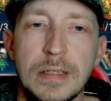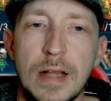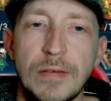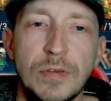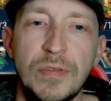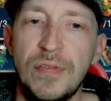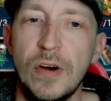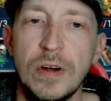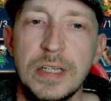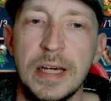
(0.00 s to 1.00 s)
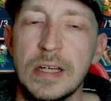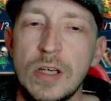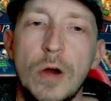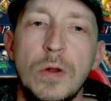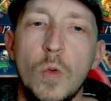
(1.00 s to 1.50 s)
level 30 it's
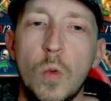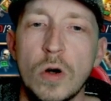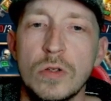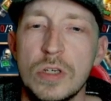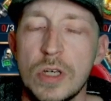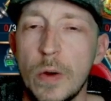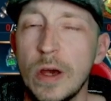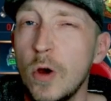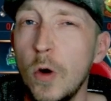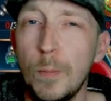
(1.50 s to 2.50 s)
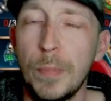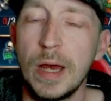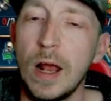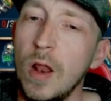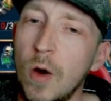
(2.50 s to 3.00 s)
only 1, so it could
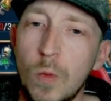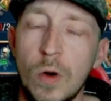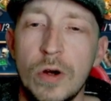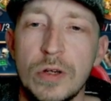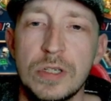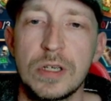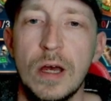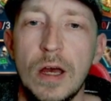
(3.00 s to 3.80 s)
be a lot worse.